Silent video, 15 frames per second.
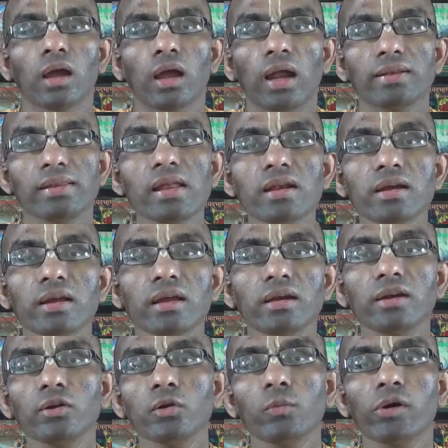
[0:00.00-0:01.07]
And then
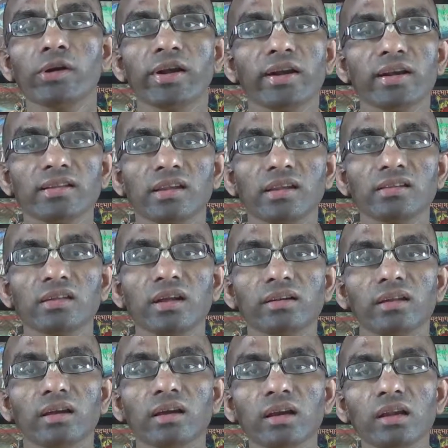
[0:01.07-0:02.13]
again in two point eight, he says
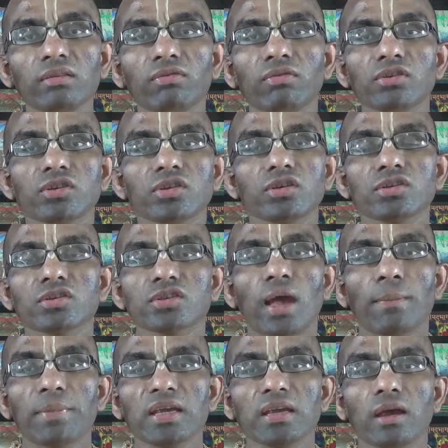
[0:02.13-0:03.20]
that the grief which is
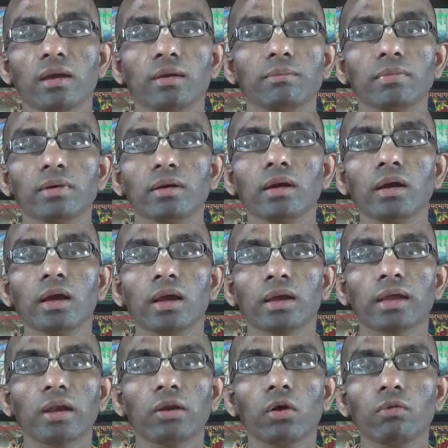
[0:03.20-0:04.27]
sapping him
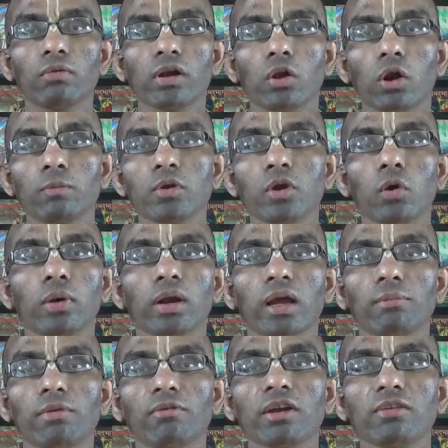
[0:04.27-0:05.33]
cannot, will not be
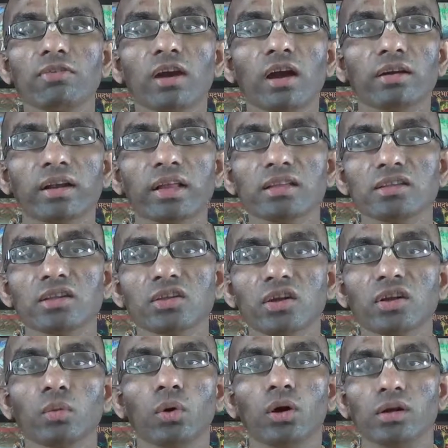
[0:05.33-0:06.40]
overcome even if he attains the
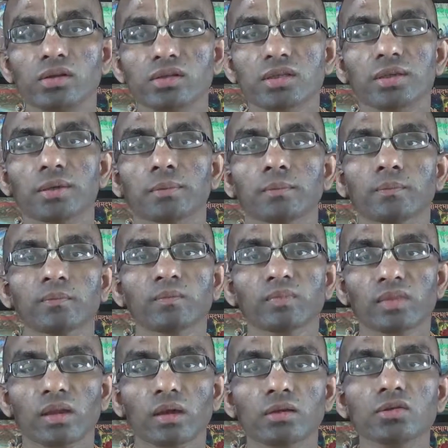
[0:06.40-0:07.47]
three worlds.
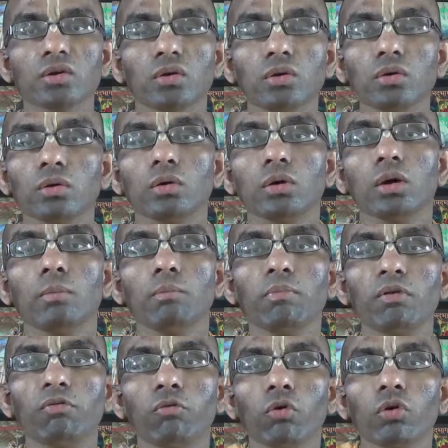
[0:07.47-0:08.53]
So,
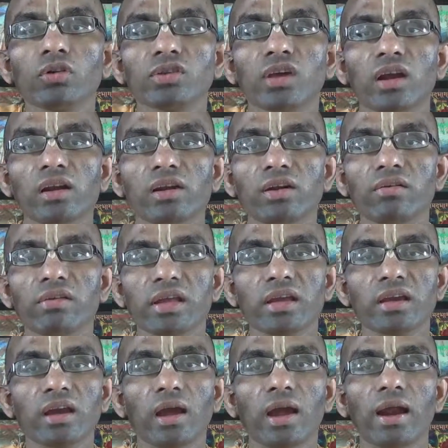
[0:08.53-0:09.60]
before
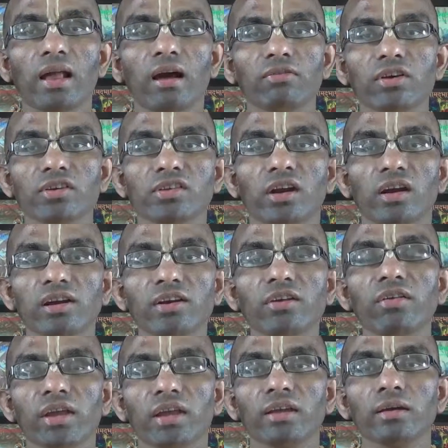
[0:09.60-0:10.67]
surrendering and after
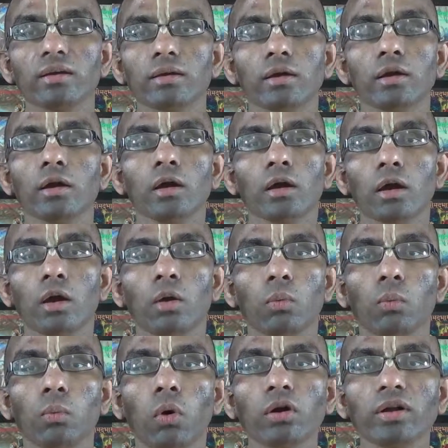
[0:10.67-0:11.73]
surrendering, uh,
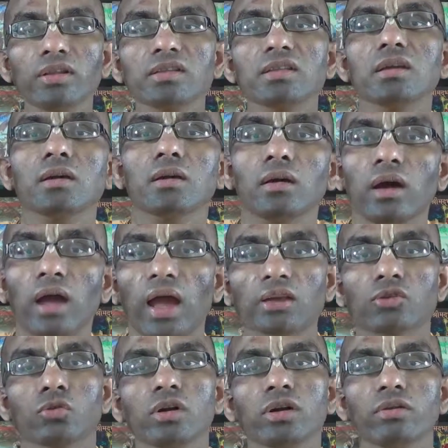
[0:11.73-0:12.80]
what is the
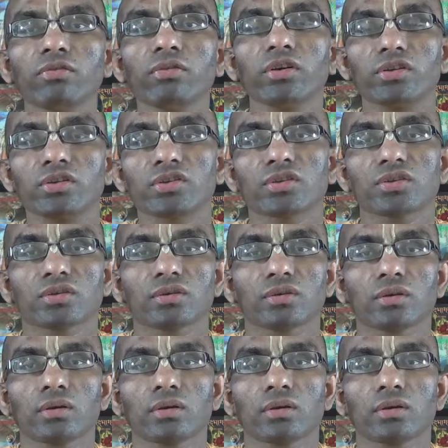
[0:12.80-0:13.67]
actual difference?